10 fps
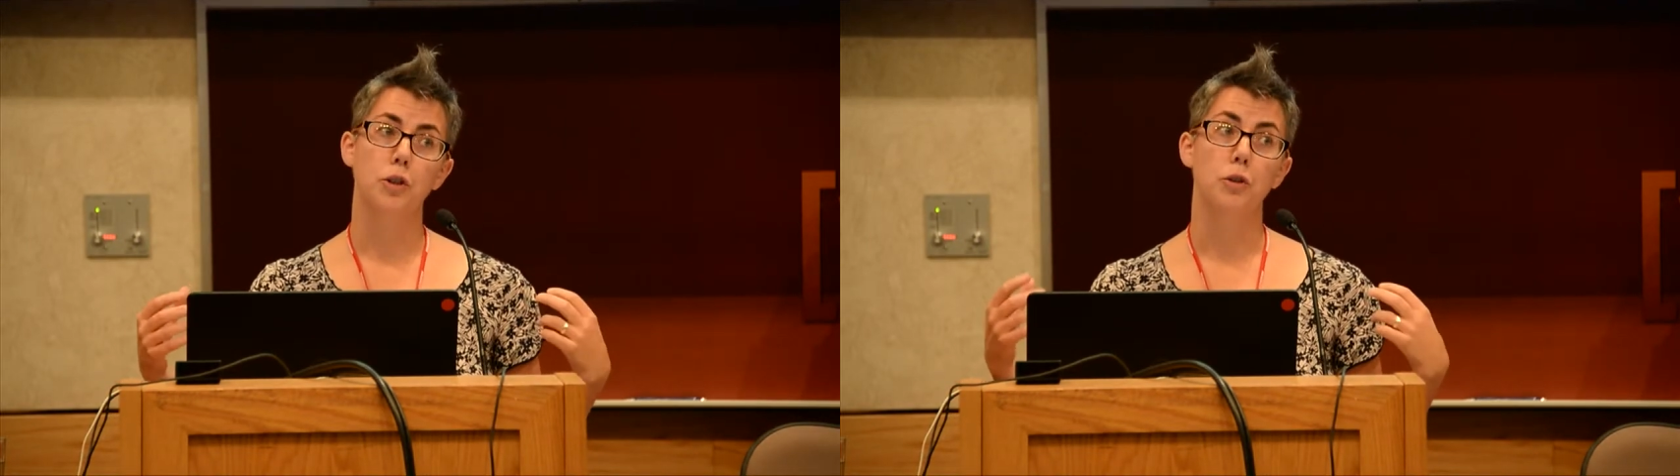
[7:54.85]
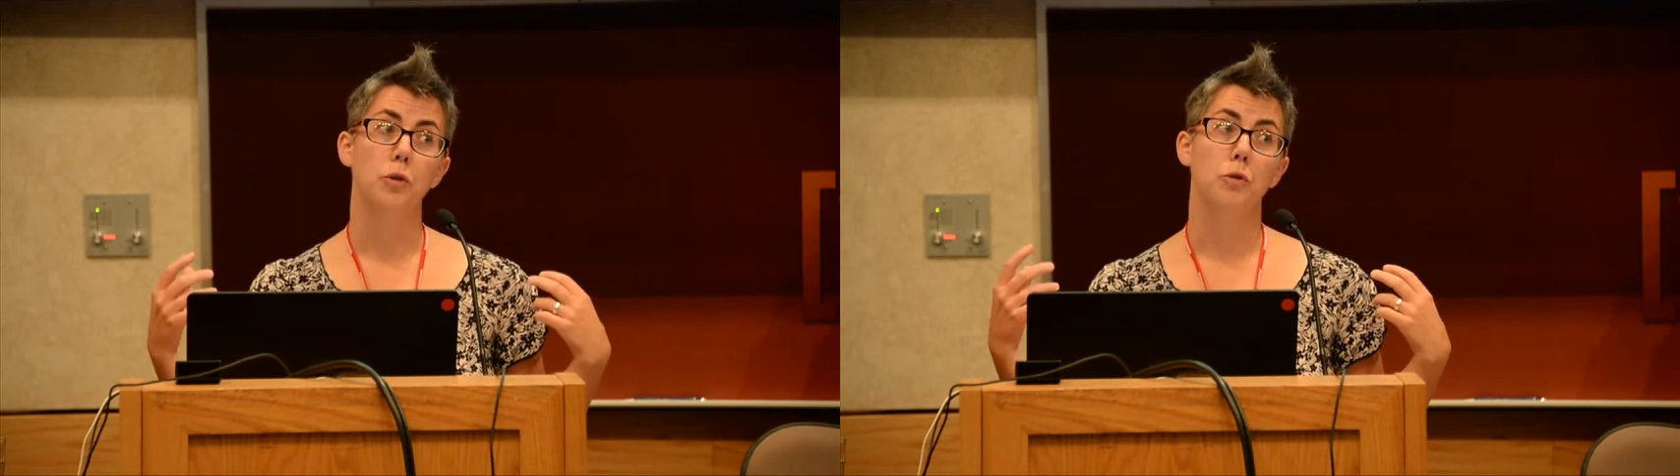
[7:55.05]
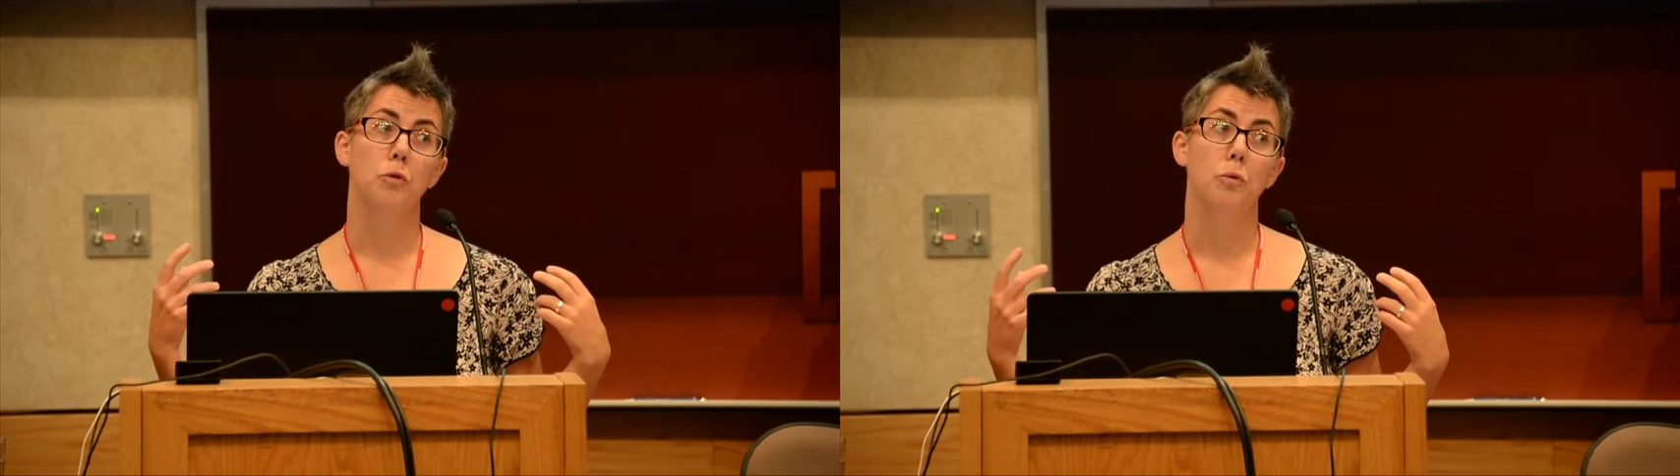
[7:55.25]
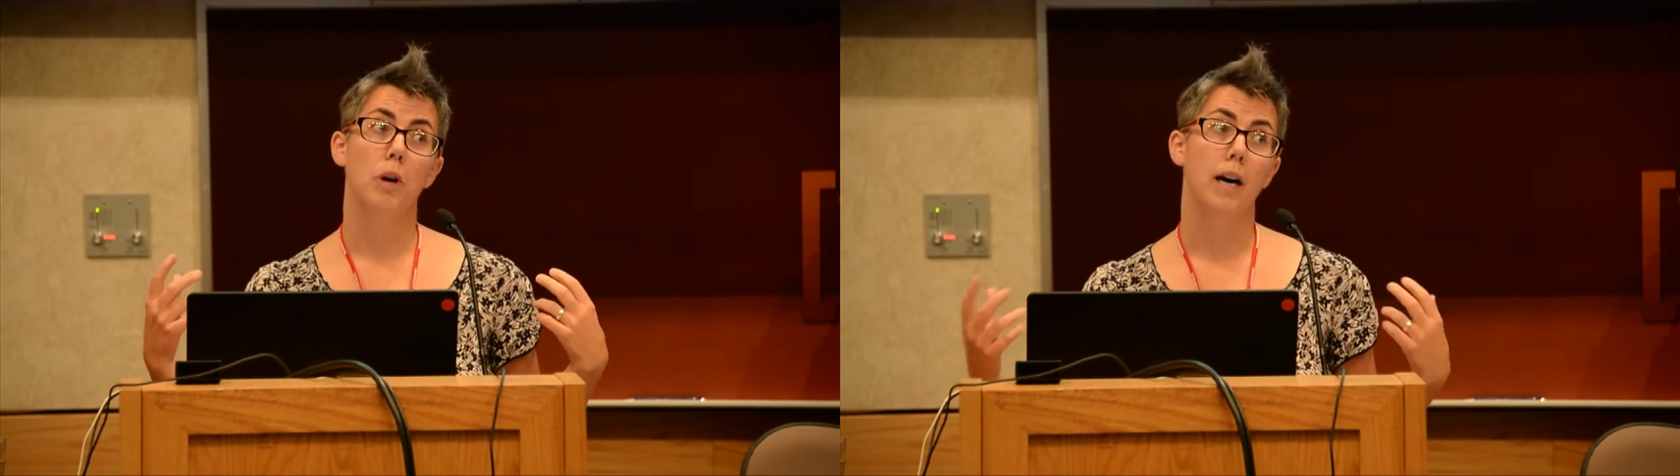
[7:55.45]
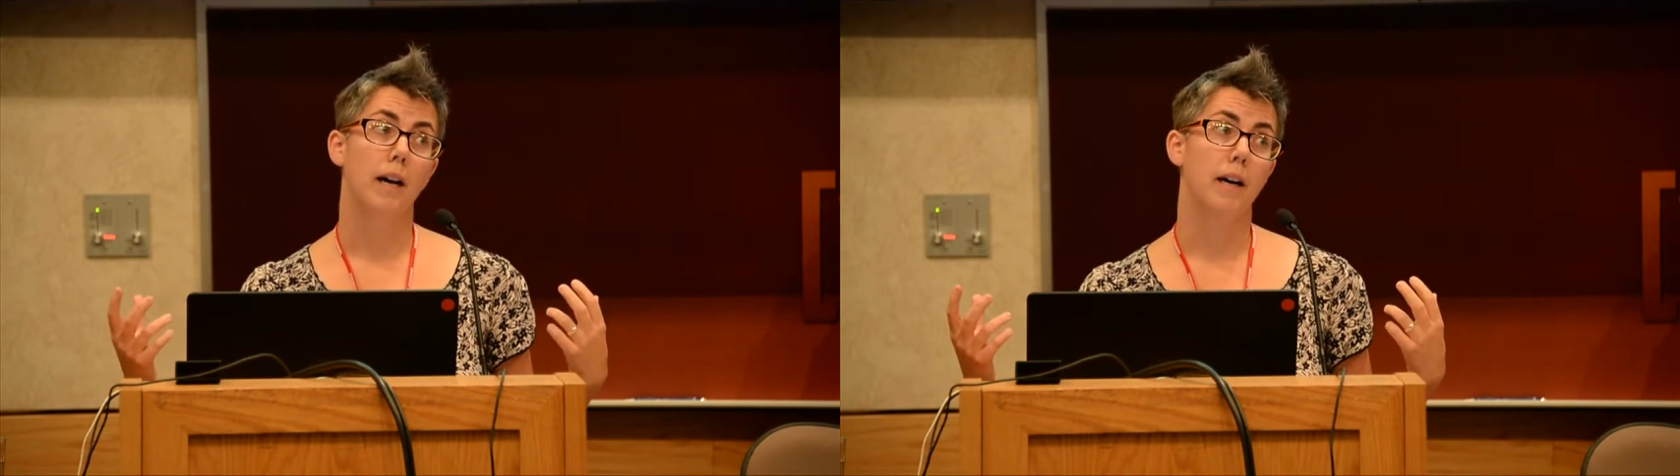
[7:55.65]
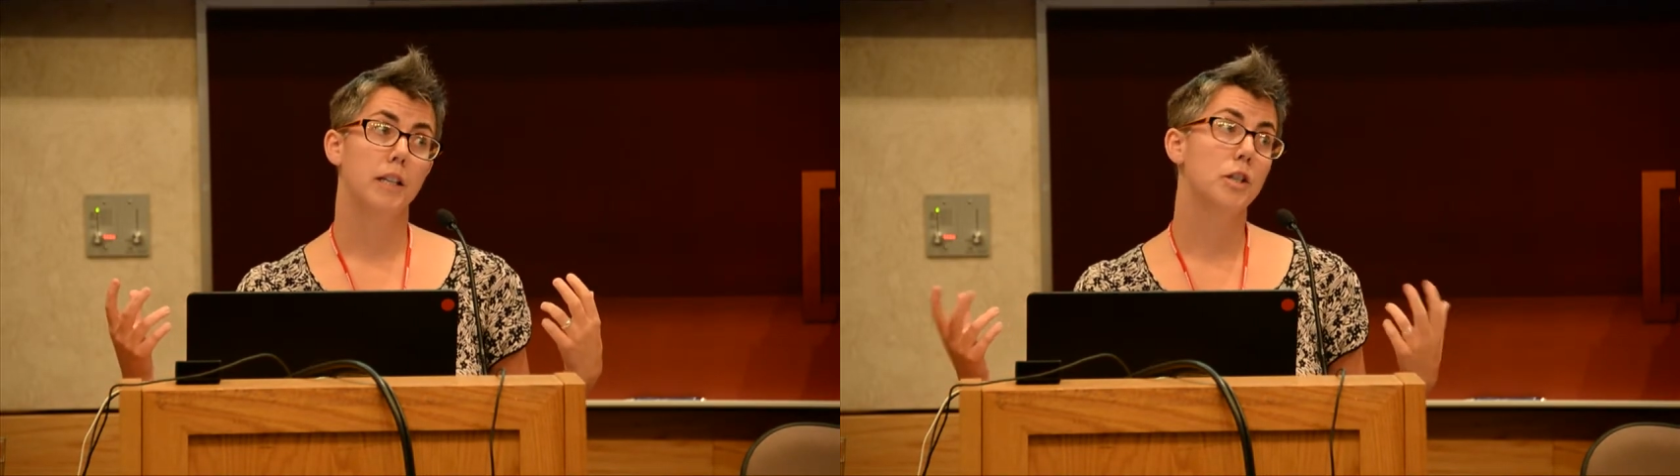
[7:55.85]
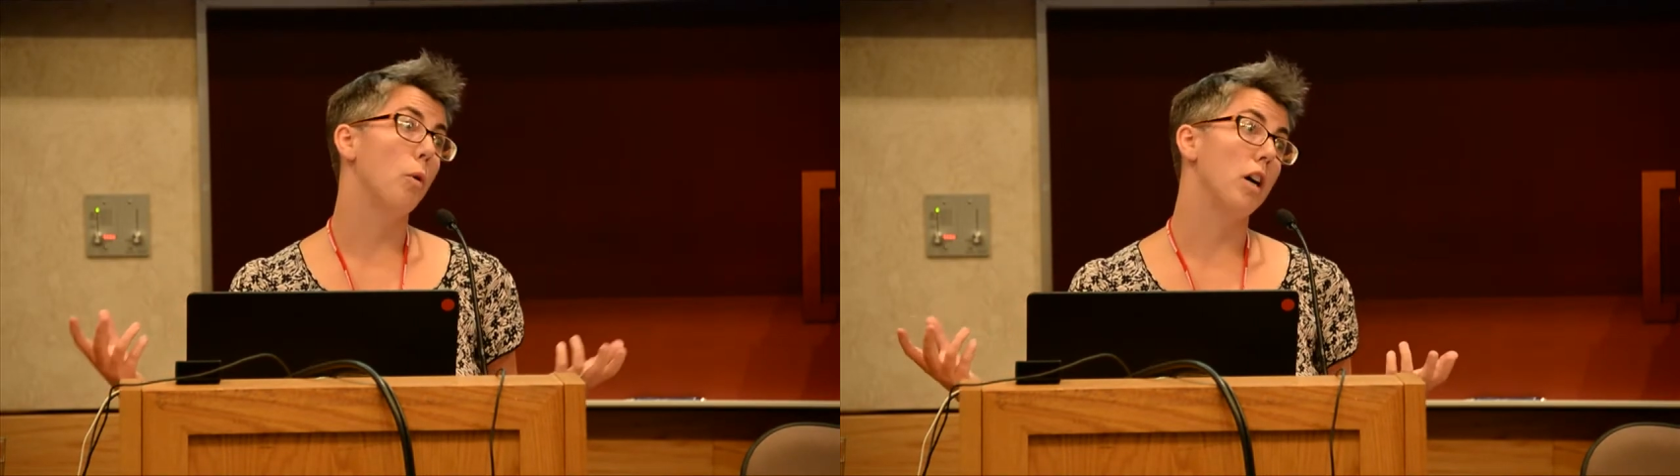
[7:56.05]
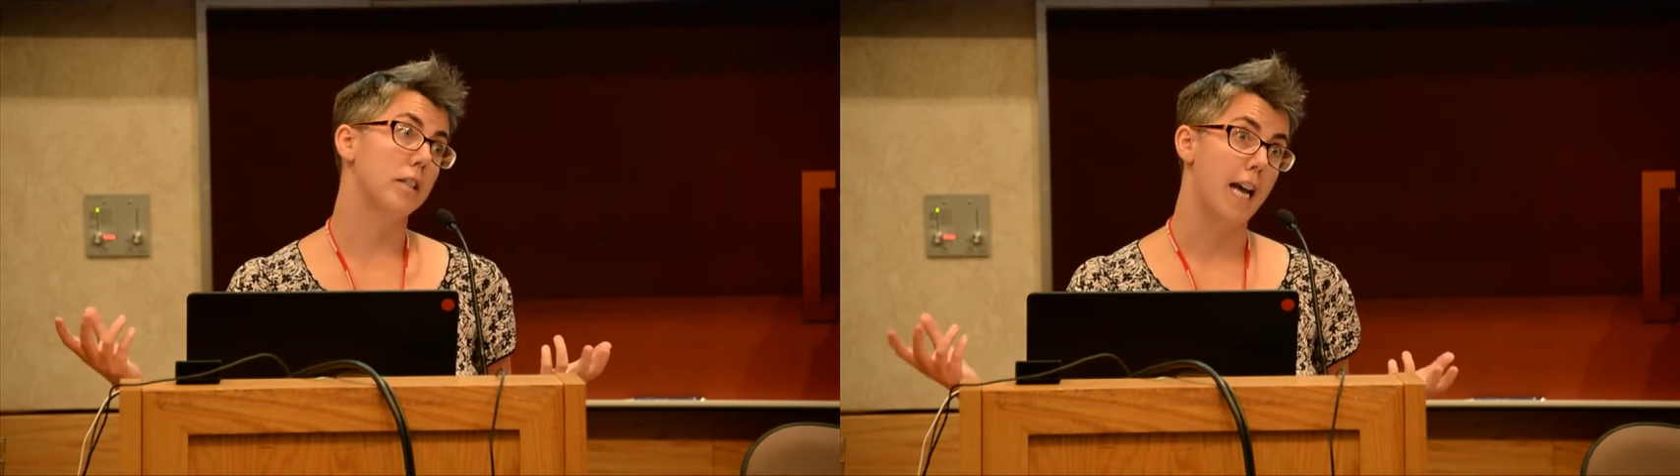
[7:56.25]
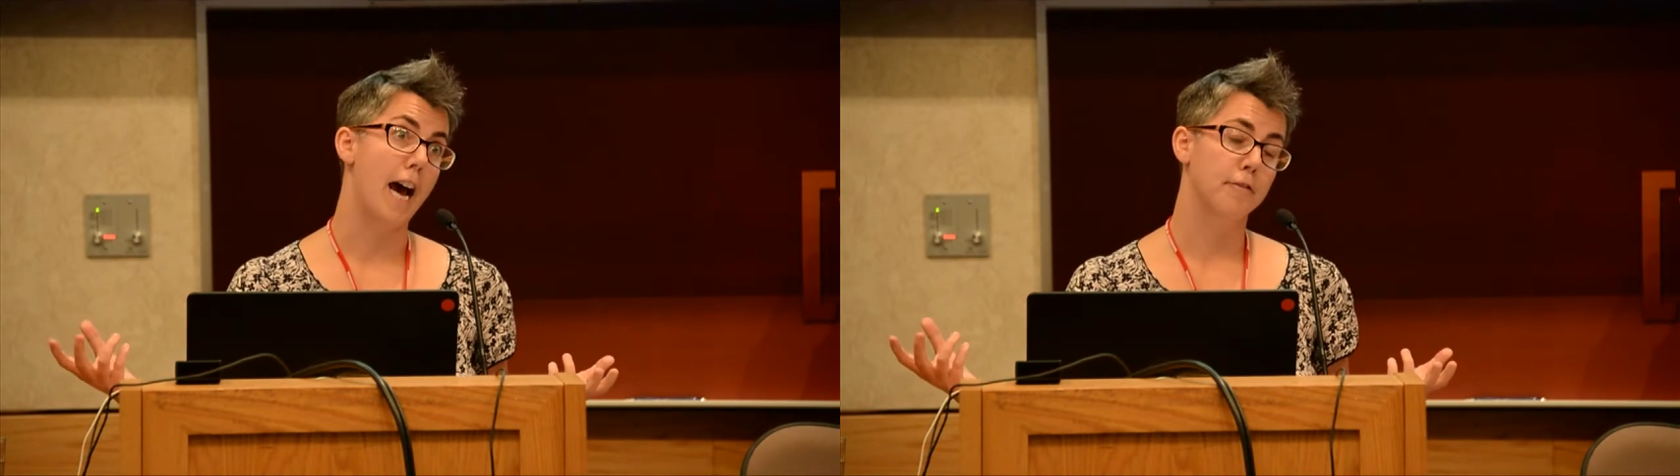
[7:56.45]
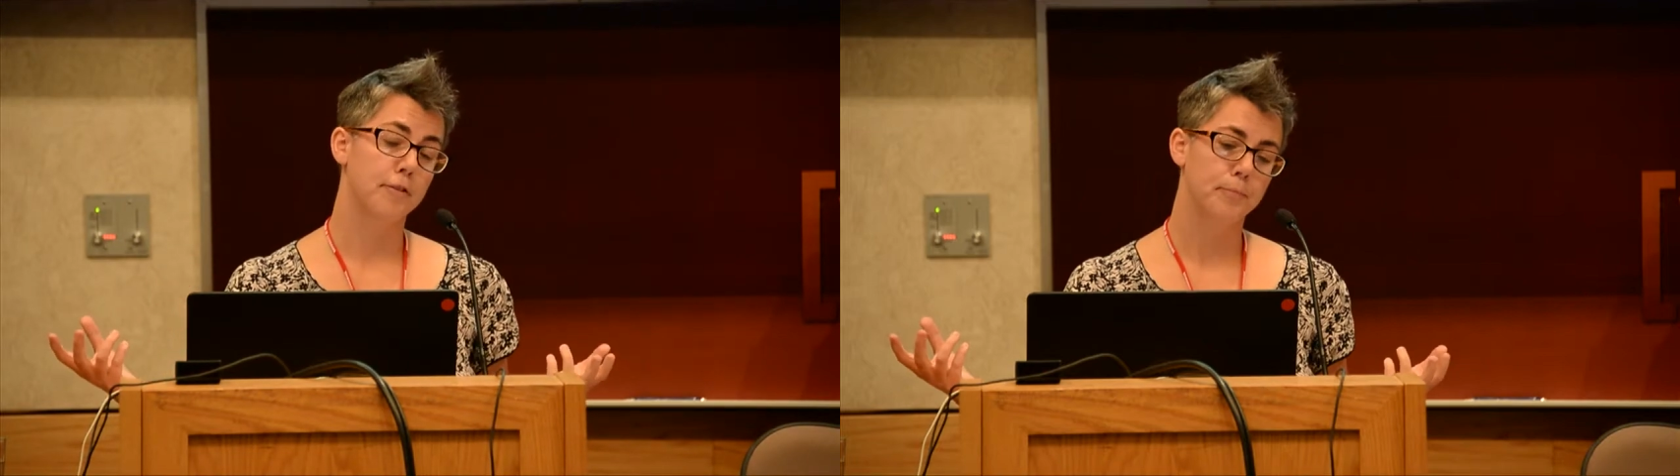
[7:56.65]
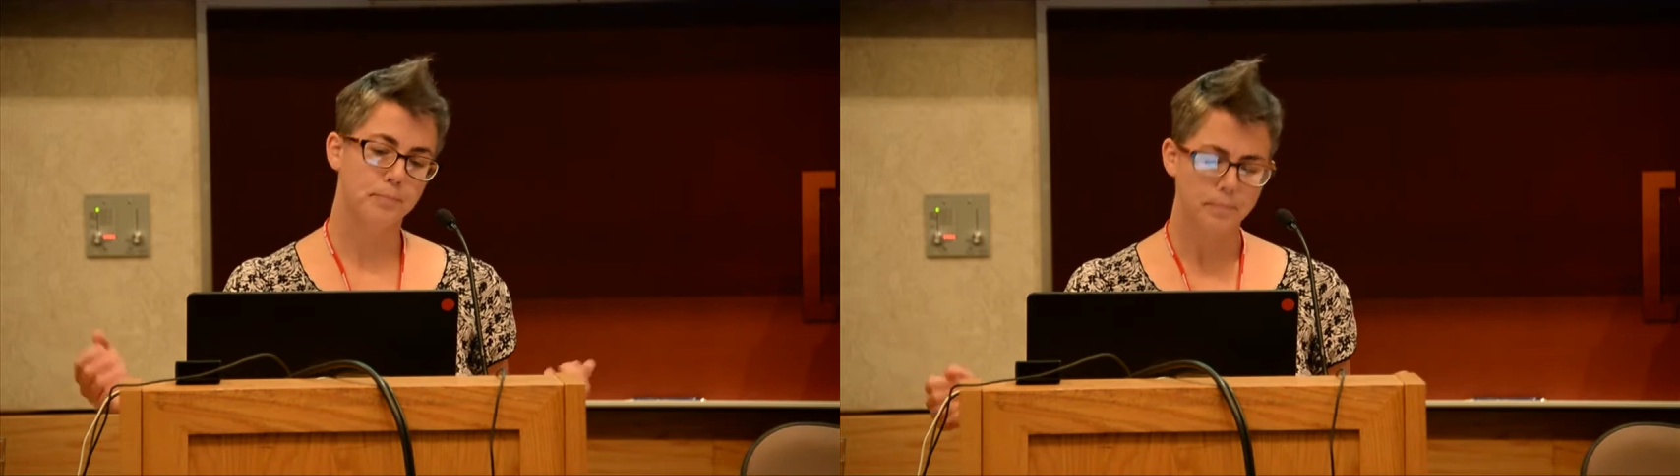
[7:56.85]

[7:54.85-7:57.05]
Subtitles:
to all staff.